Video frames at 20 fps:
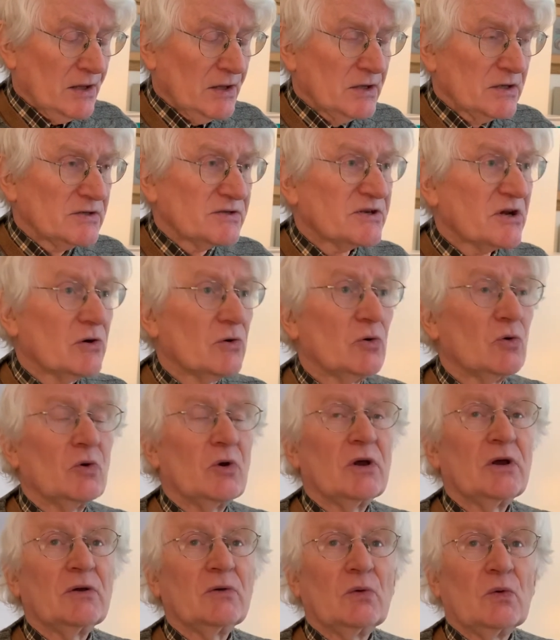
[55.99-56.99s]
So,
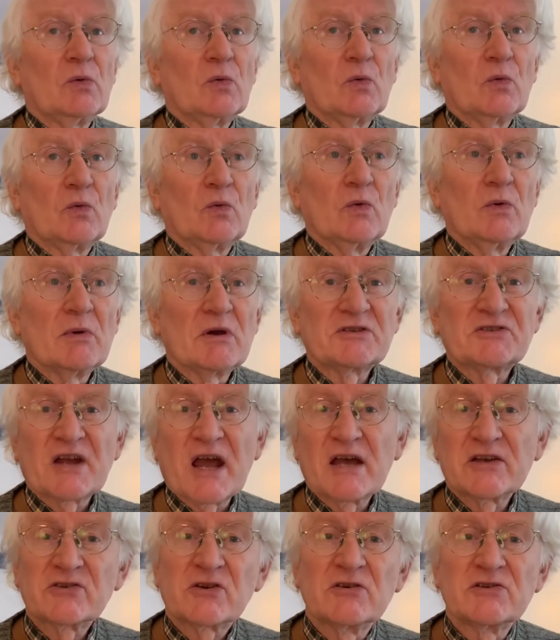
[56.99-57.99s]
we must
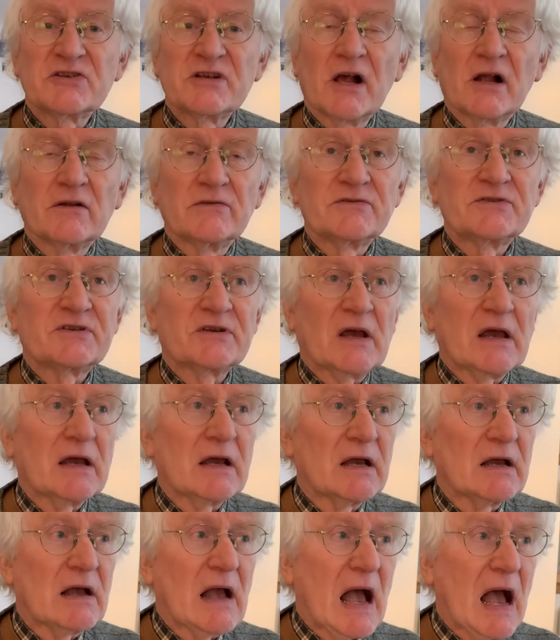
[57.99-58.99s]
ask ourselves,
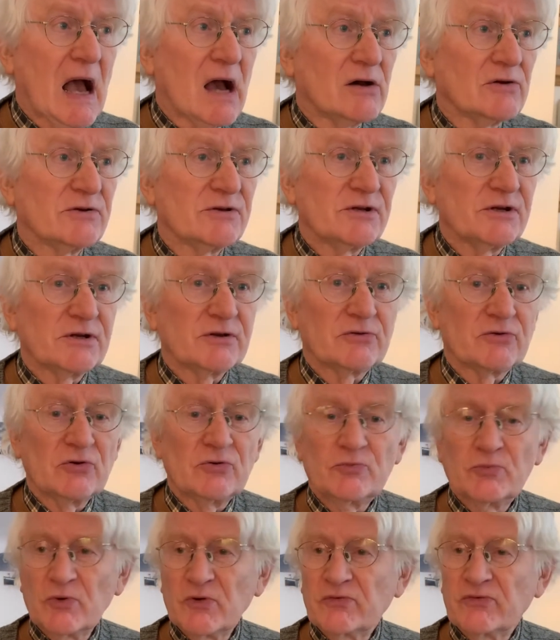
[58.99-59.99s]
how did a
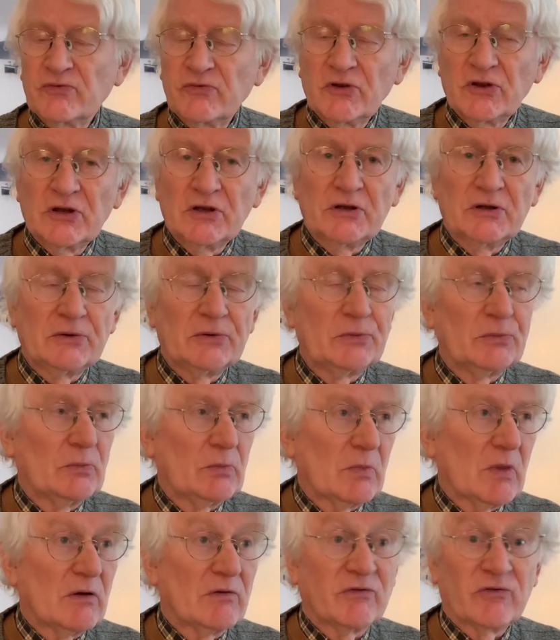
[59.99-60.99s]
group of
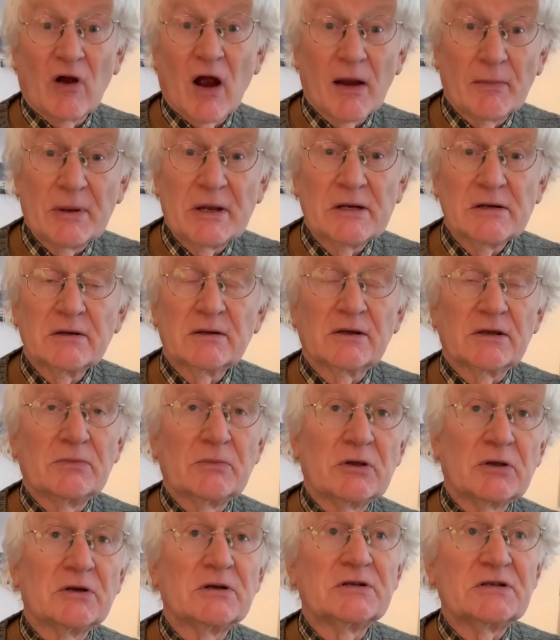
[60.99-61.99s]
farming
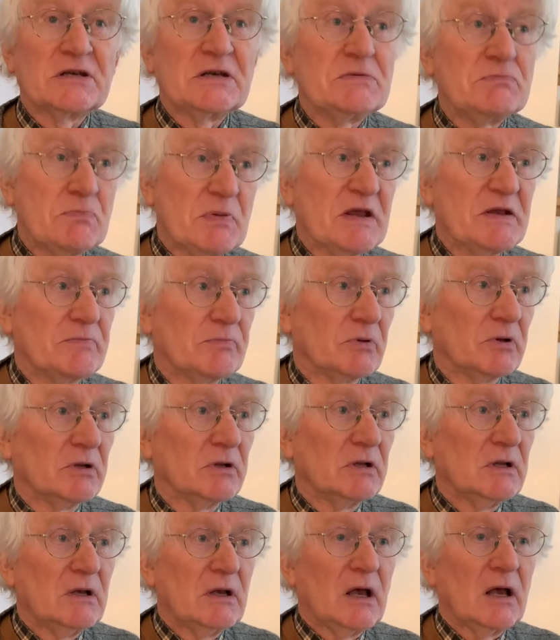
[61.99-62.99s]
community
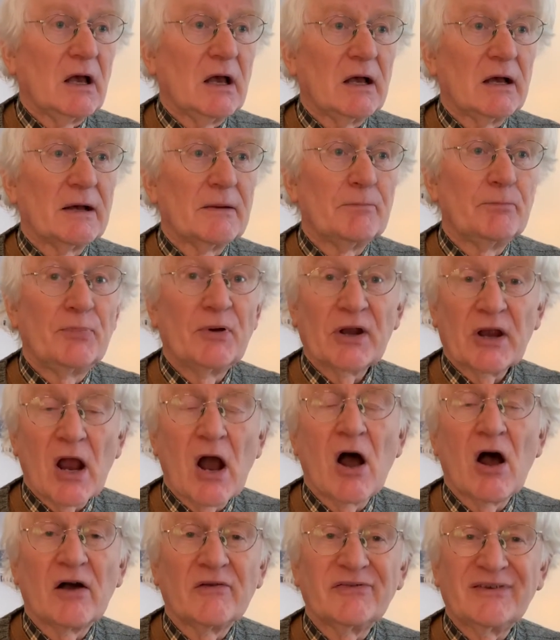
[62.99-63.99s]
people bring
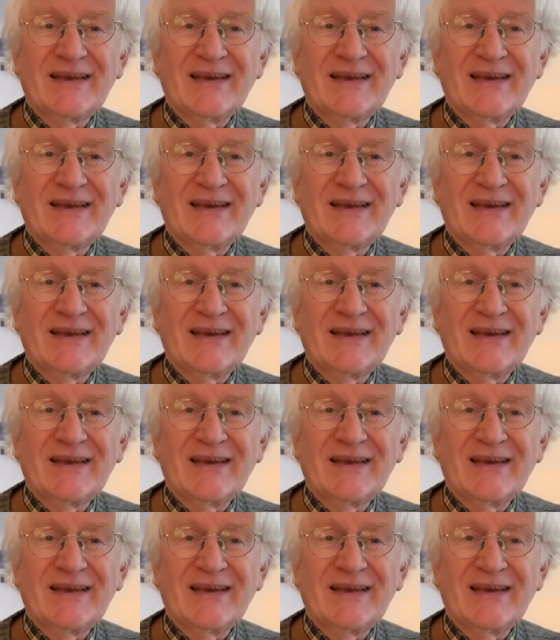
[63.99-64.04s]
off